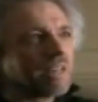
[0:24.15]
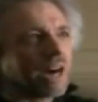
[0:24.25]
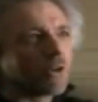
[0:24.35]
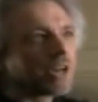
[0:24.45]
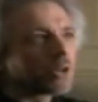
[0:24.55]

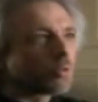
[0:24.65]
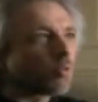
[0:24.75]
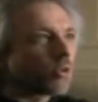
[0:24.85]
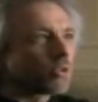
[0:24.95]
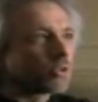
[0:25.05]
our inner
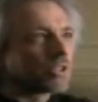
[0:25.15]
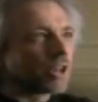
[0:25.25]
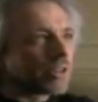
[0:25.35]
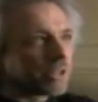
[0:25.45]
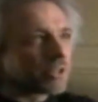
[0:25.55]
world and
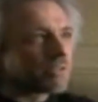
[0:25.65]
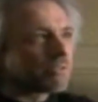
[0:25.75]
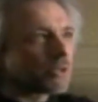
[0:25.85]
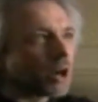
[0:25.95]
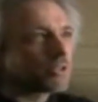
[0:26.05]
our inner
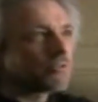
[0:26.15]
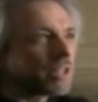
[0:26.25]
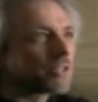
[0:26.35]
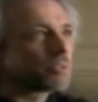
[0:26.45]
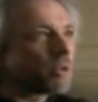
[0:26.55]
thoughts, feelings,